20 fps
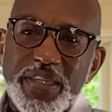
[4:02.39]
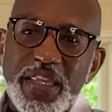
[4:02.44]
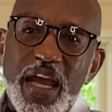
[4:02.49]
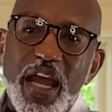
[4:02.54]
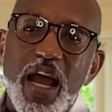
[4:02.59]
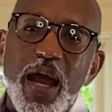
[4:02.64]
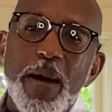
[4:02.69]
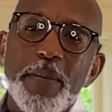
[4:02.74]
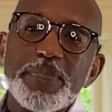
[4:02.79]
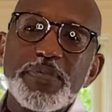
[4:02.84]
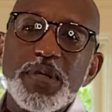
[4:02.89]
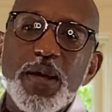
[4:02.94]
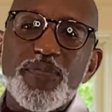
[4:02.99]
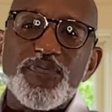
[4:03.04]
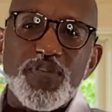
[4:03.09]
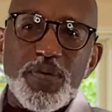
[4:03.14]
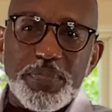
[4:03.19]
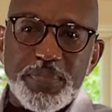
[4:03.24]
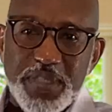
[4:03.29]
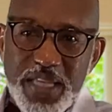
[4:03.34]
that comes up
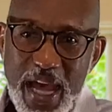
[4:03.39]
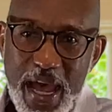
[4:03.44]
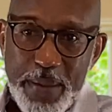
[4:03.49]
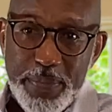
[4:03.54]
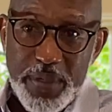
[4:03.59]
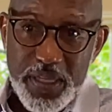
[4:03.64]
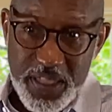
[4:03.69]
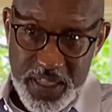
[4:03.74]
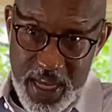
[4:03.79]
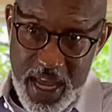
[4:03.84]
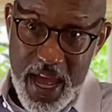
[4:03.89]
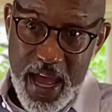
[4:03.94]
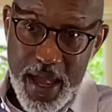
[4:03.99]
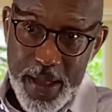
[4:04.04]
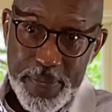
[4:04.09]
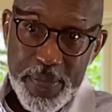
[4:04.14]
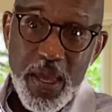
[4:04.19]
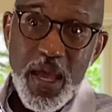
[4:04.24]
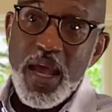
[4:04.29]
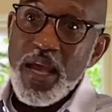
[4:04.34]
from time to
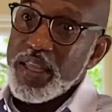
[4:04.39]
time.